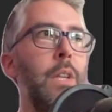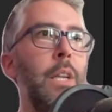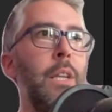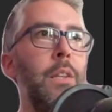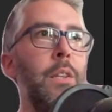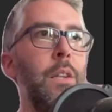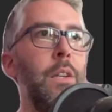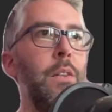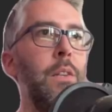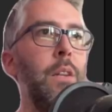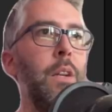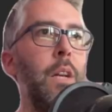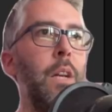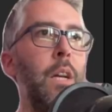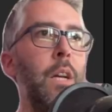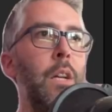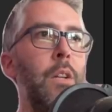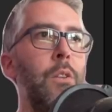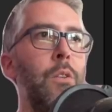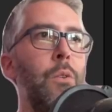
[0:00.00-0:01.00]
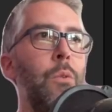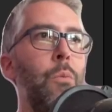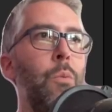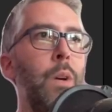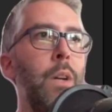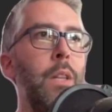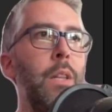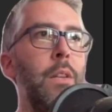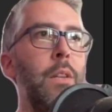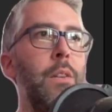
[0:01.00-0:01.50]
easiest. So
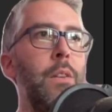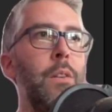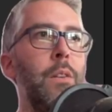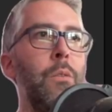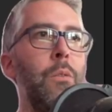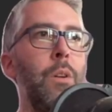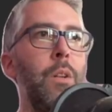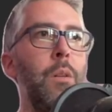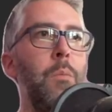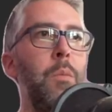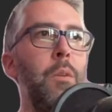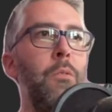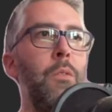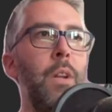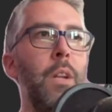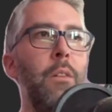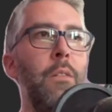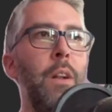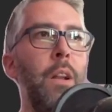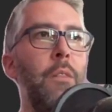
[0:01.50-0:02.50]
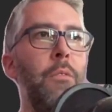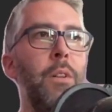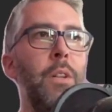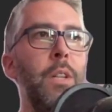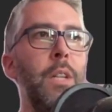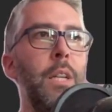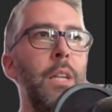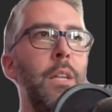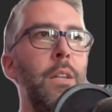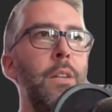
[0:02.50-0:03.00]
where this is going to be really relevant
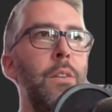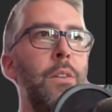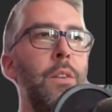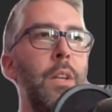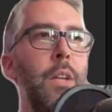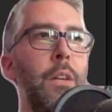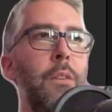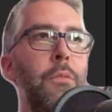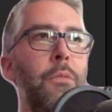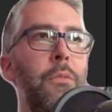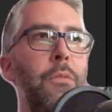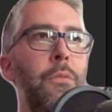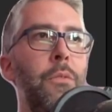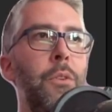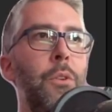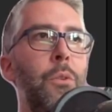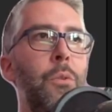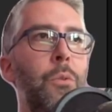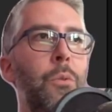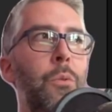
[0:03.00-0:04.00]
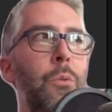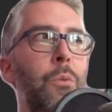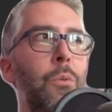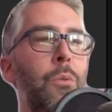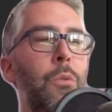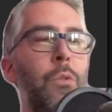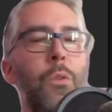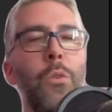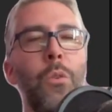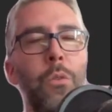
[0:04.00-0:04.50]
is if you,
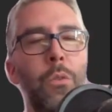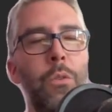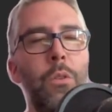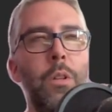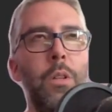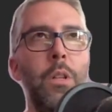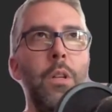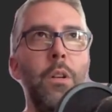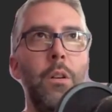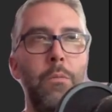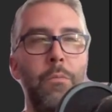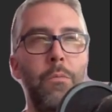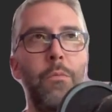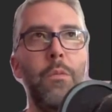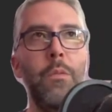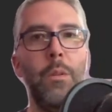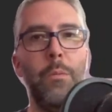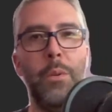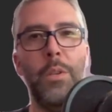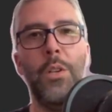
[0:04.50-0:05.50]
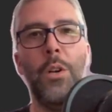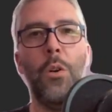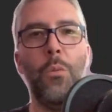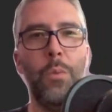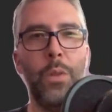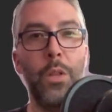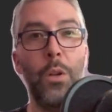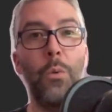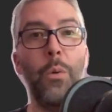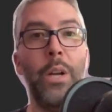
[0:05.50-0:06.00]
let me start with
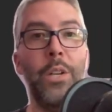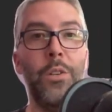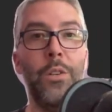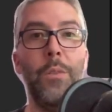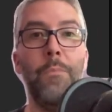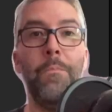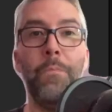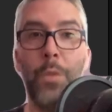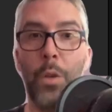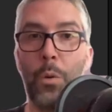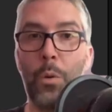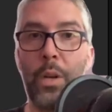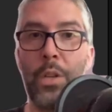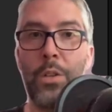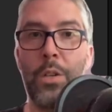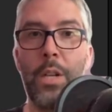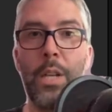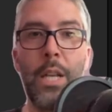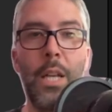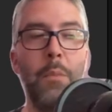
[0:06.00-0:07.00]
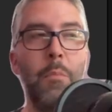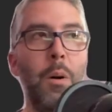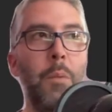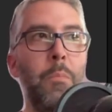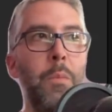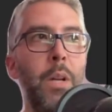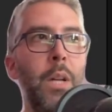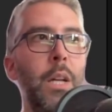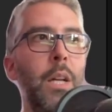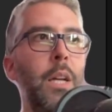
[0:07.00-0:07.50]
the question. The question came
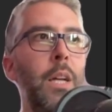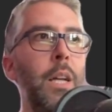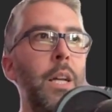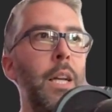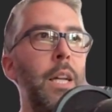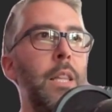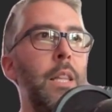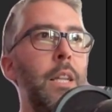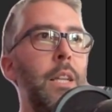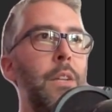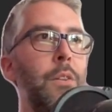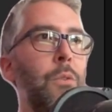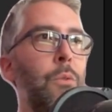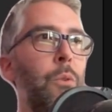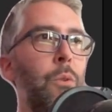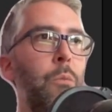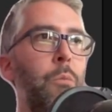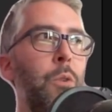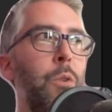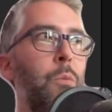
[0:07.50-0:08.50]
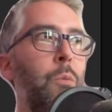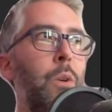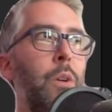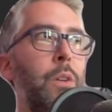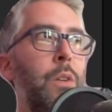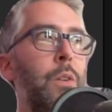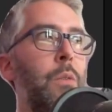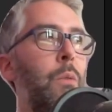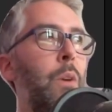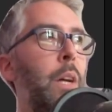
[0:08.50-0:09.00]
up in the Discord, which
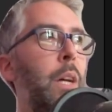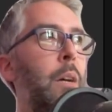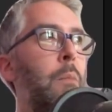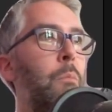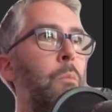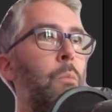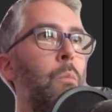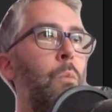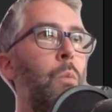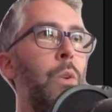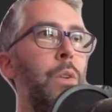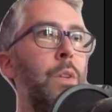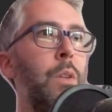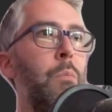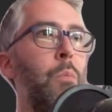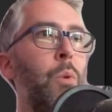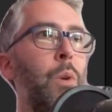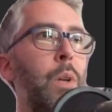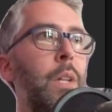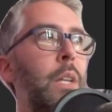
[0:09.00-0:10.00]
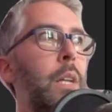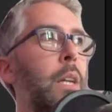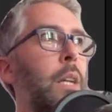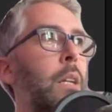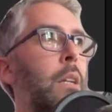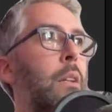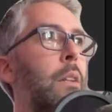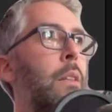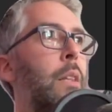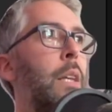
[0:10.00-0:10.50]
was, what's the point
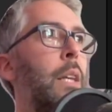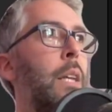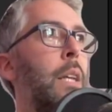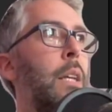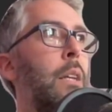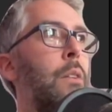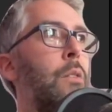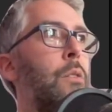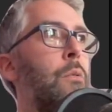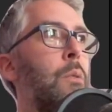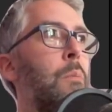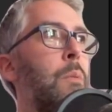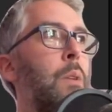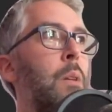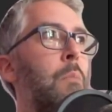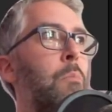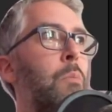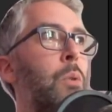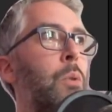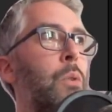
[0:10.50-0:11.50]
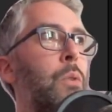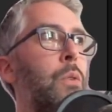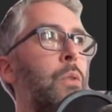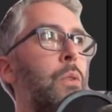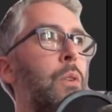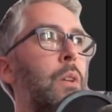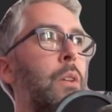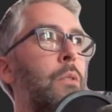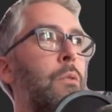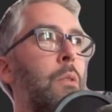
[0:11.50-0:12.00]
in the script
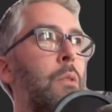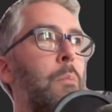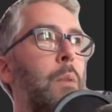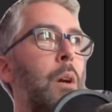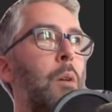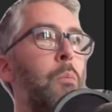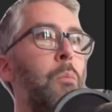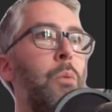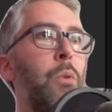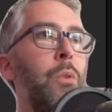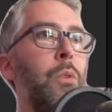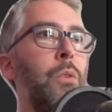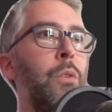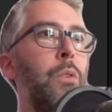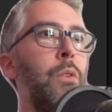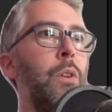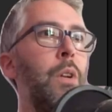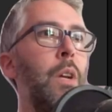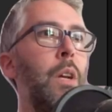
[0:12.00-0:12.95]
inputs and script outputs